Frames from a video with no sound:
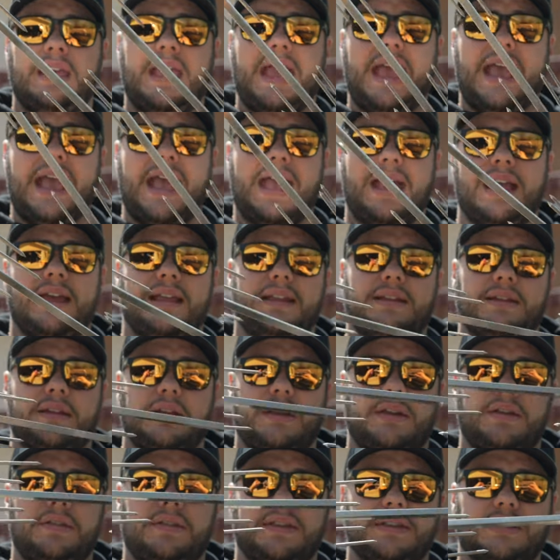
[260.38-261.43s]
and
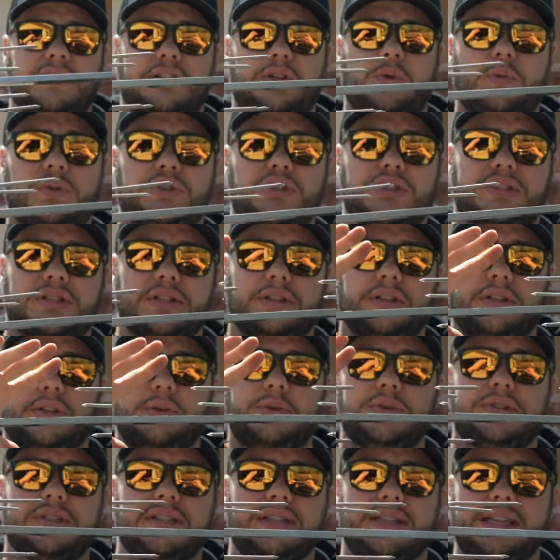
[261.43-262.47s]
you would just
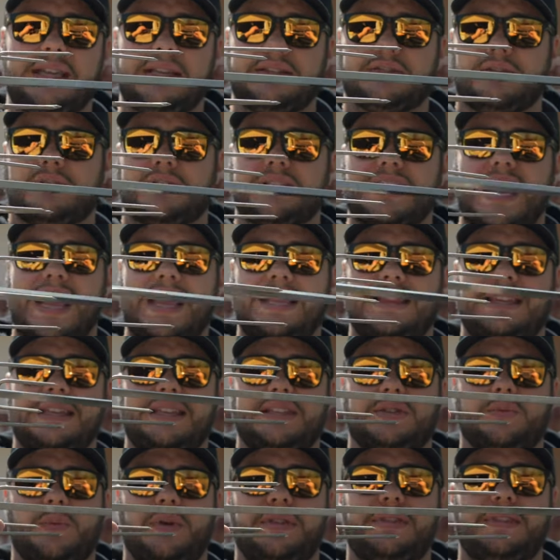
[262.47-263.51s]
loosen these or tighten
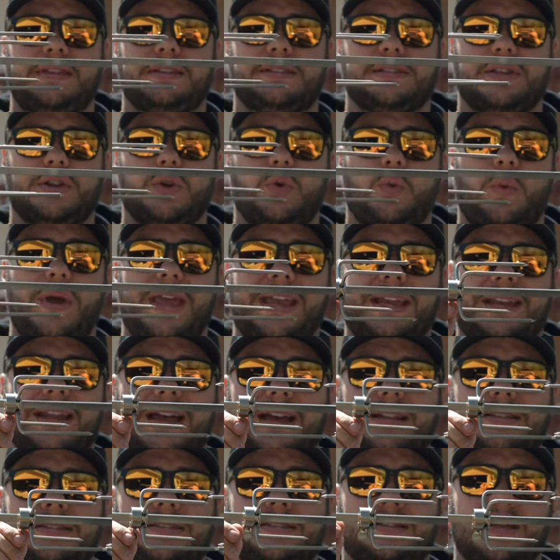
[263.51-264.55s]
these with these little wing
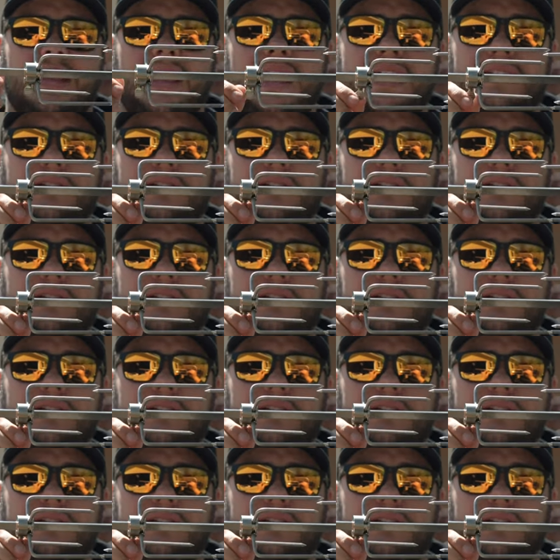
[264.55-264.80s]
nuts,